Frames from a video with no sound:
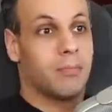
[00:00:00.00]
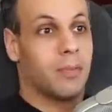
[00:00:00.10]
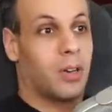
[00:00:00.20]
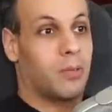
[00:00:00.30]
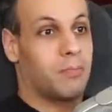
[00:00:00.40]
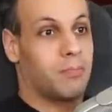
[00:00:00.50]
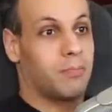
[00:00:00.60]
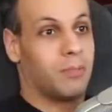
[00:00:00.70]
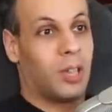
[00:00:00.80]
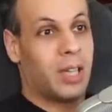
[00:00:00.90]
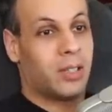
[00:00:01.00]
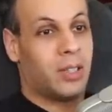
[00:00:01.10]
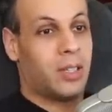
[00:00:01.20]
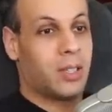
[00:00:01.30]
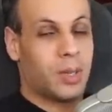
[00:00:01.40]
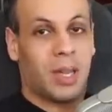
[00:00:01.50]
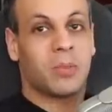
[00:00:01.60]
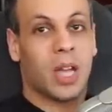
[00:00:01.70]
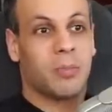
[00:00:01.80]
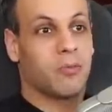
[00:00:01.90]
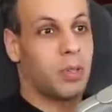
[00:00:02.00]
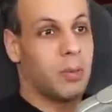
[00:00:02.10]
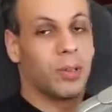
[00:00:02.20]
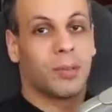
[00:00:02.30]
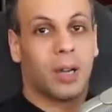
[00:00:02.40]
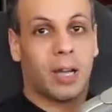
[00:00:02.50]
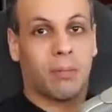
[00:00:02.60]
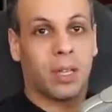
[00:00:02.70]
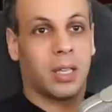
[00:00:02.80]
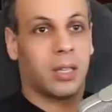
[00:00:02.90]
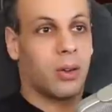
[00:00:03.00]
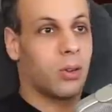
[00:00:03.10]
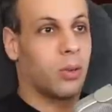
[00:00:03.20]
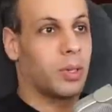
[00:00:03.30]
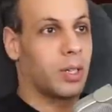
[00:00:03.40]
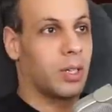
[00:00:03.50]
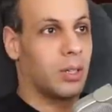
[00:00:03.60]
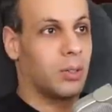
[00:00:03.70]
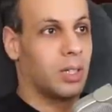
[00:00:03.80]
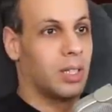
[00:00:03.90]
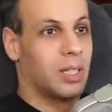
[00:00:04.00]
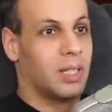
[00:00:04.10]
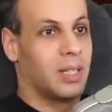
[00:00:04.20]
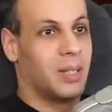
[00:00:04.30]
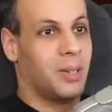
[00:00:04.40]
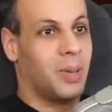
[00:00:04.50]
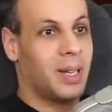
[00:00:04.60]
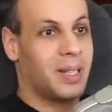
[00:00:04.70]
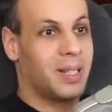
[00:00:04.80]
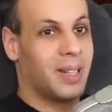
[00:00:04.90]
are likely the same type of people, in my opinion, that are going to go, you know what?